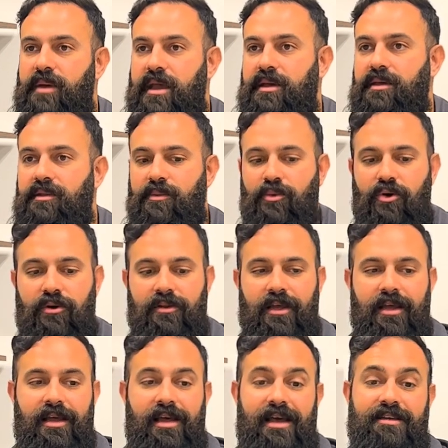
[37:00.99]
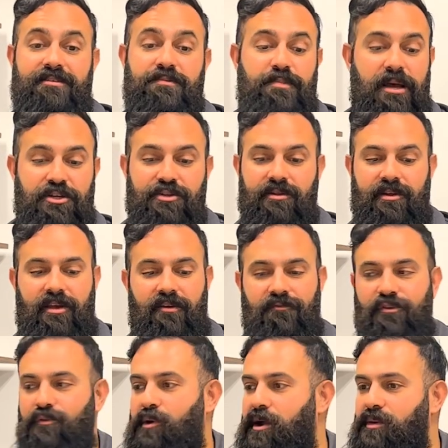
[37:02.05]
making the mold, especially if
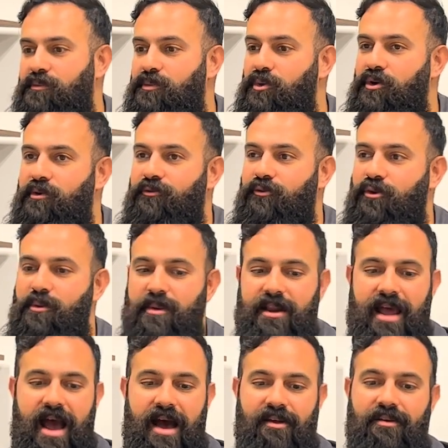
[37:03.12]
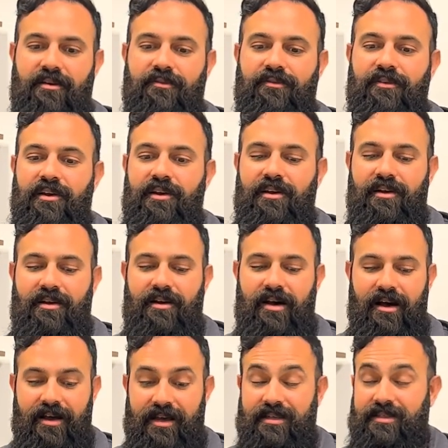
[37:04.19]
you want to more form it out of
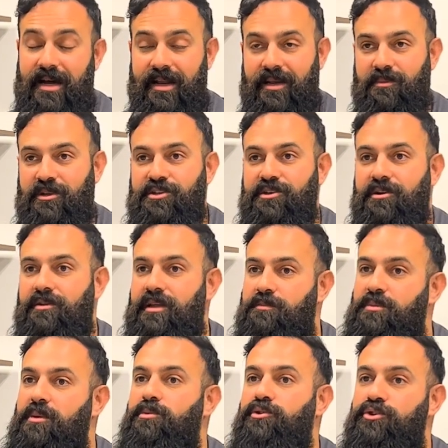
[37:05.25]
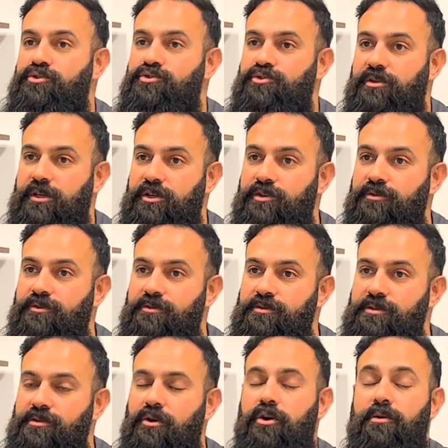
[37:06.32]
uh, exotic material that people usually use,
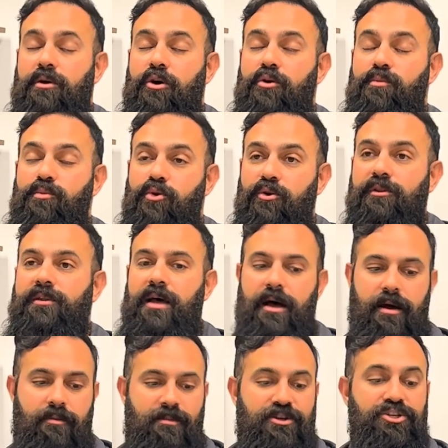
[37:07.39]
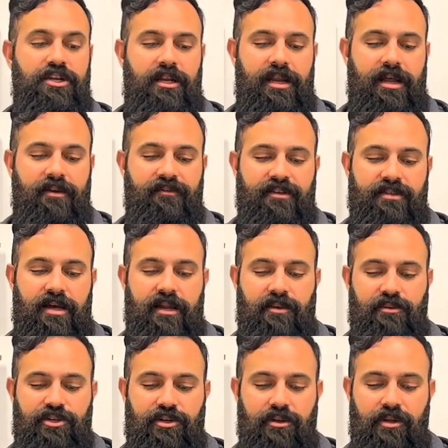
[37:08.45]
mm-hmm. or, or mold uh, machine it out of exotic
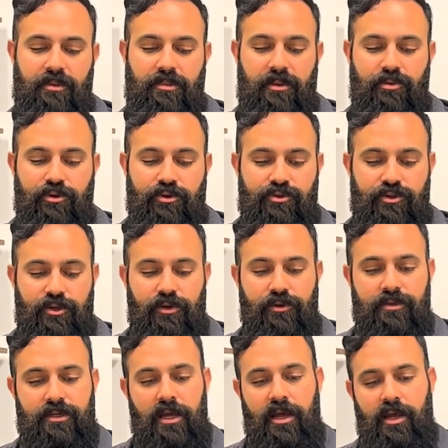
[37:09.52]
material that people usually use.